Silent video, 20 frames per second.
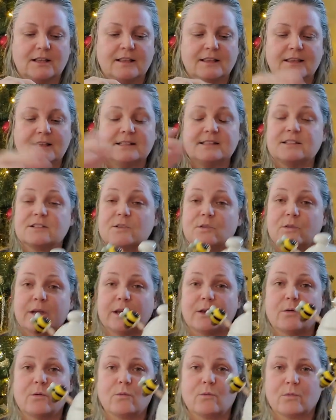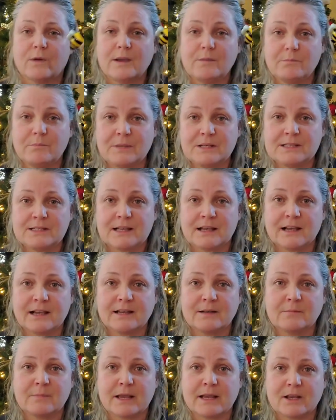This is going right
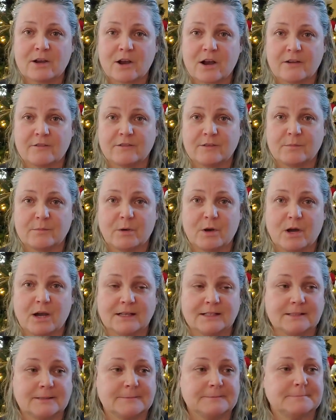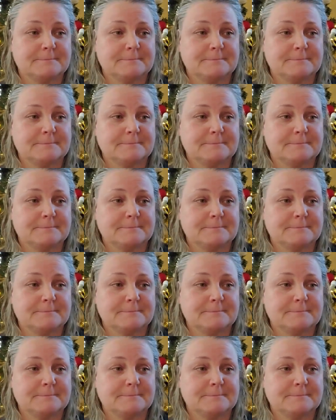beside my coffee pot.